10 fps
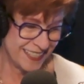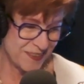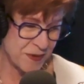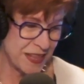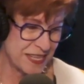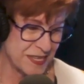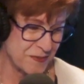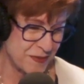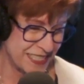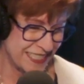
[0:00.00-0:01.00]

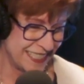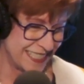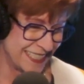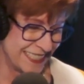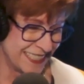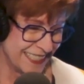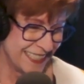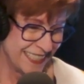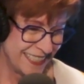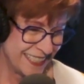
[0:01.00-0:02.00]
welcomed. Yeah,
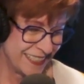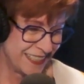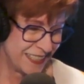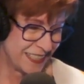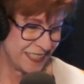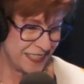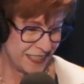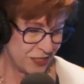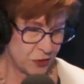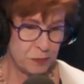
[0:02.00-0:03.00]
yeah, the, the,
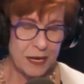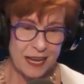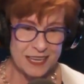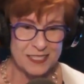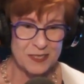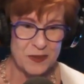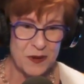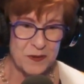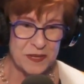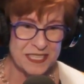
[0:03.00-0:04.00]
the goodbyes are
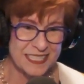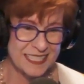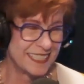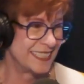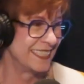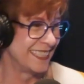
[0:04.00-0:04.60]
always uh, yeah